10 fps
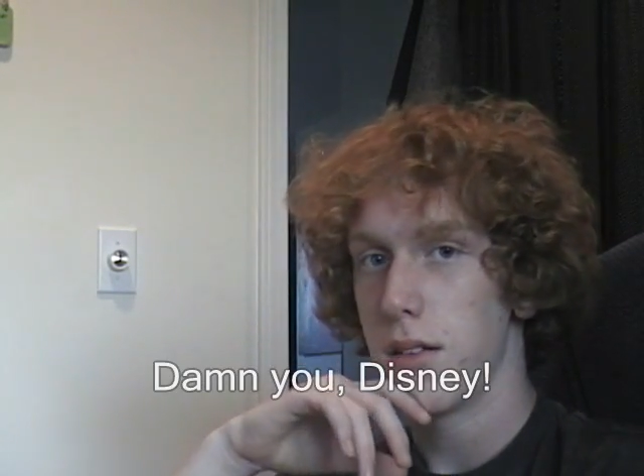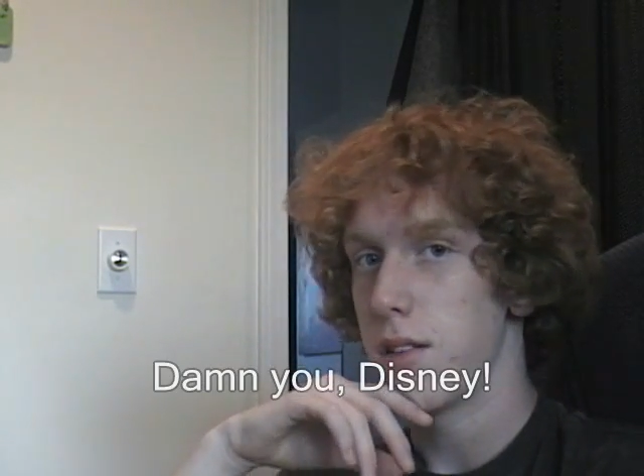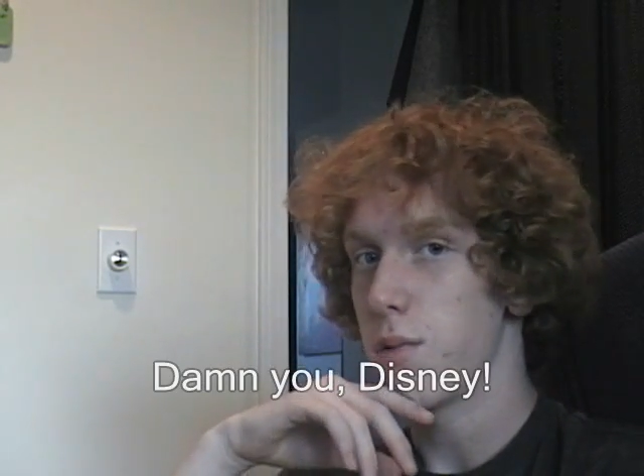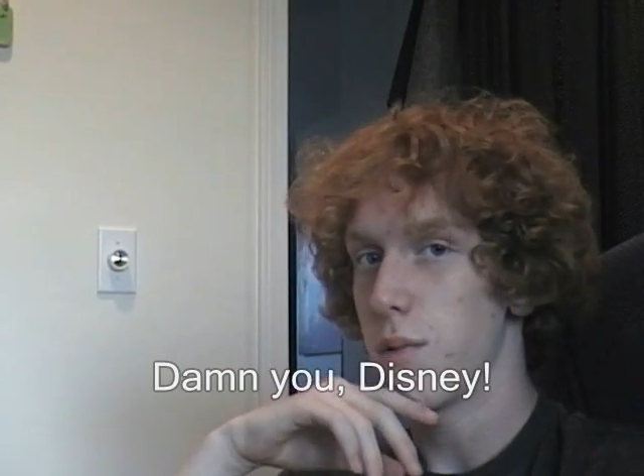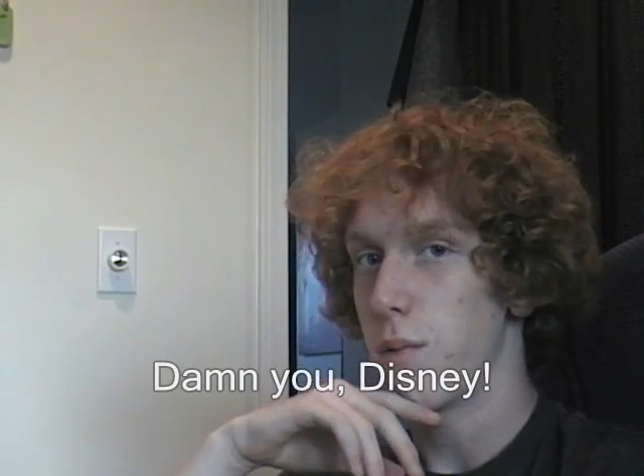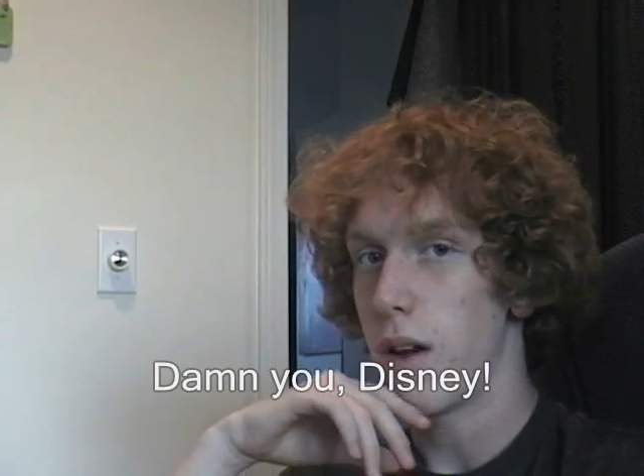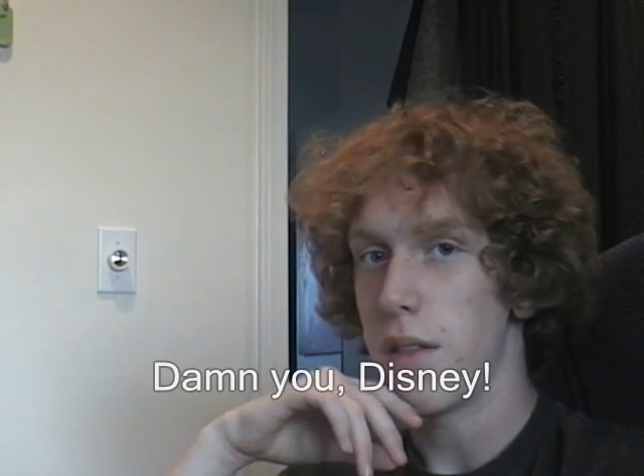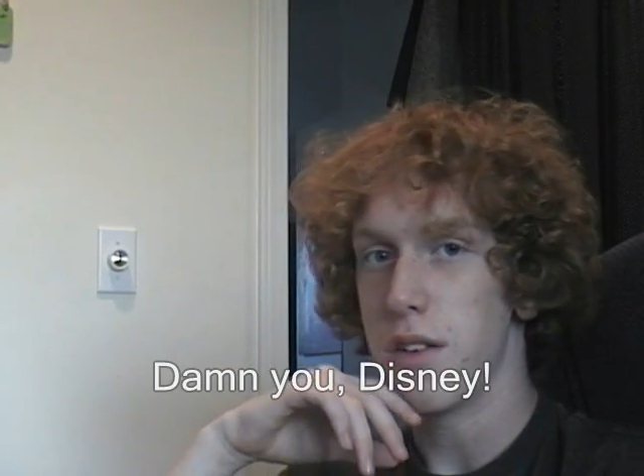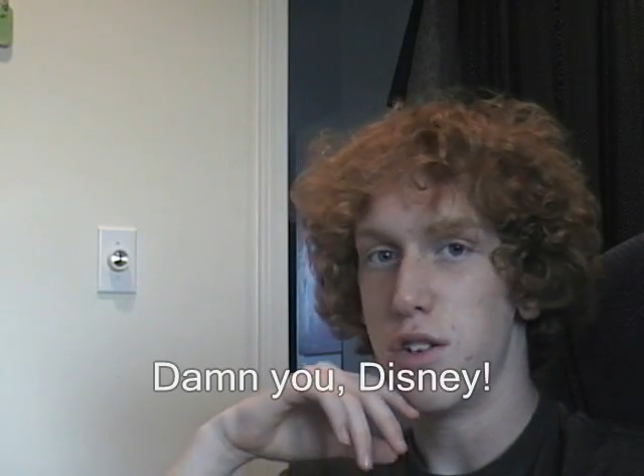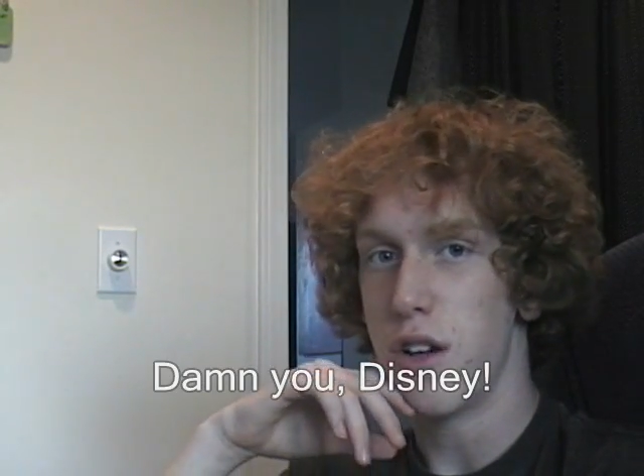That's what
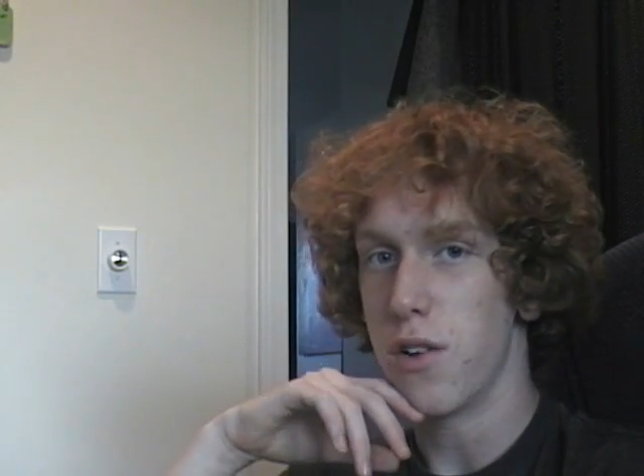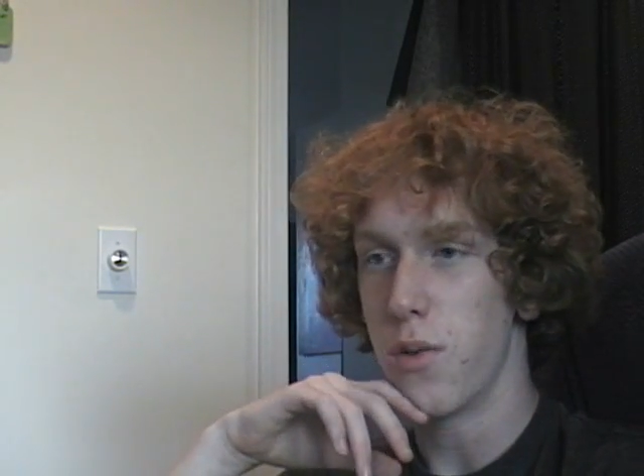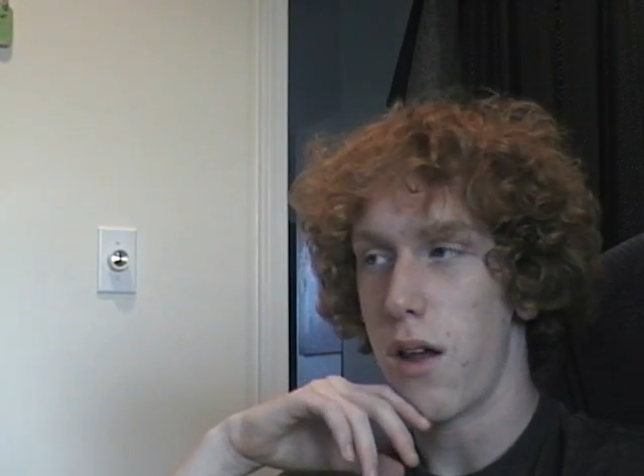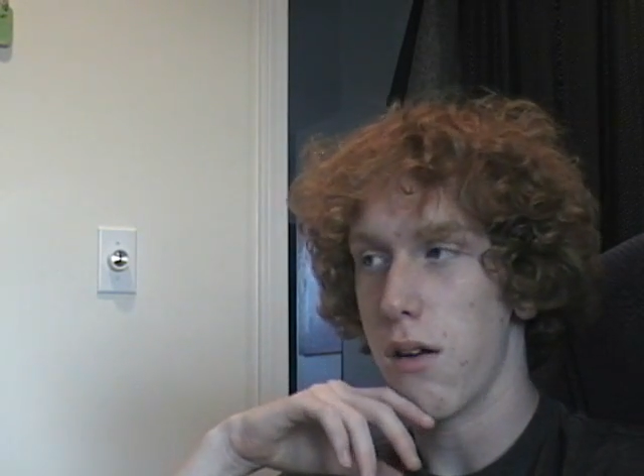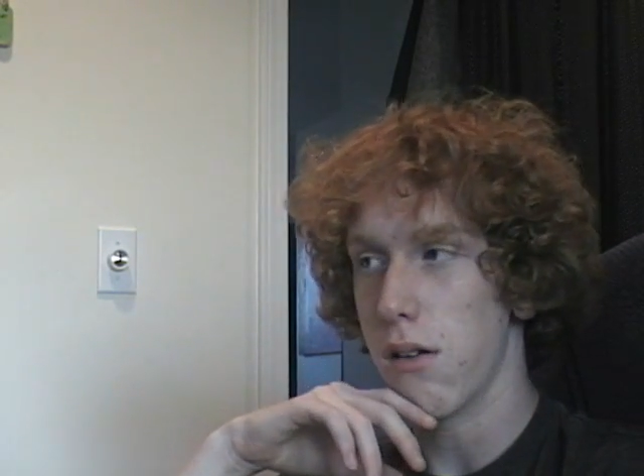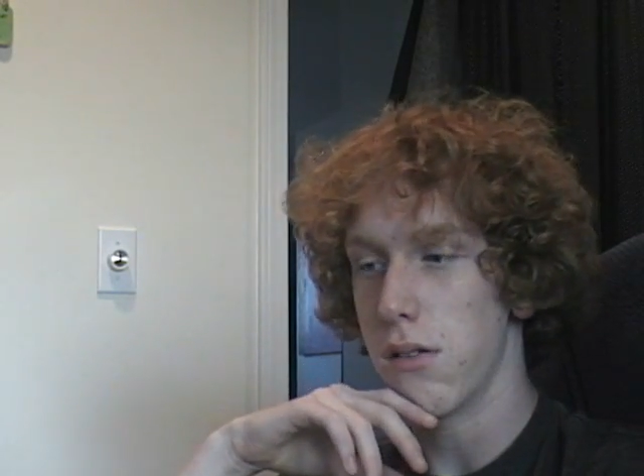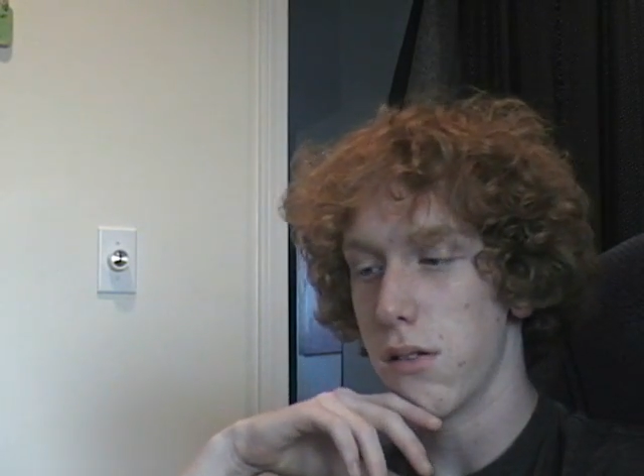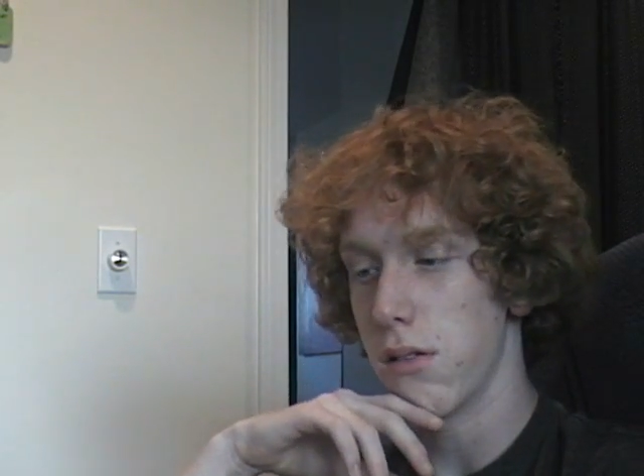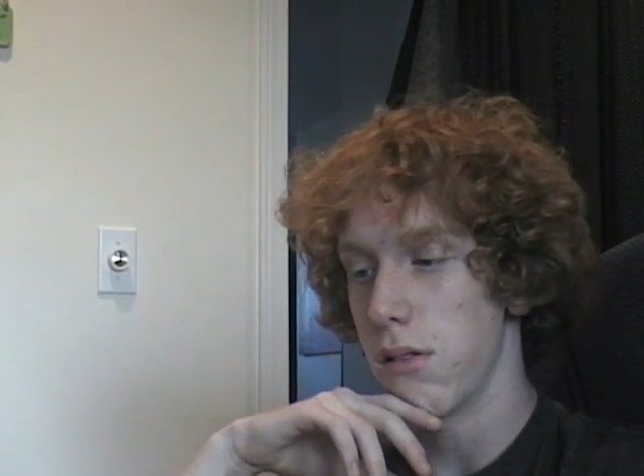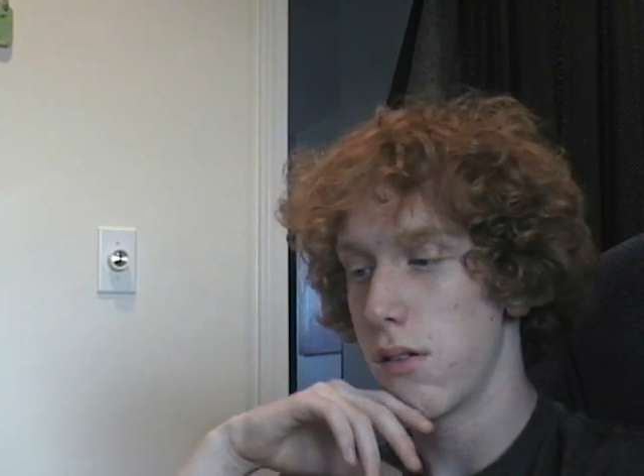ran the generator
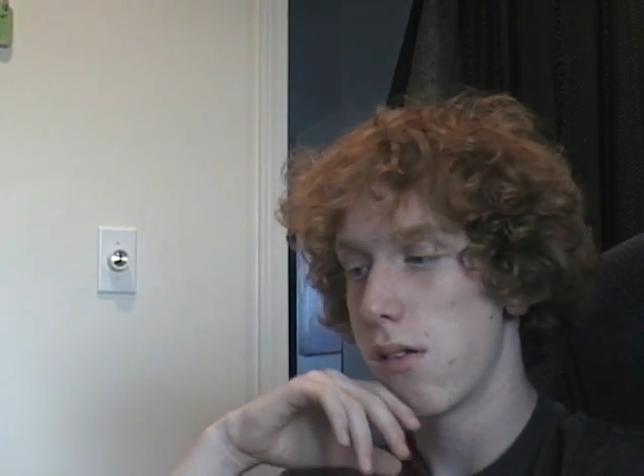to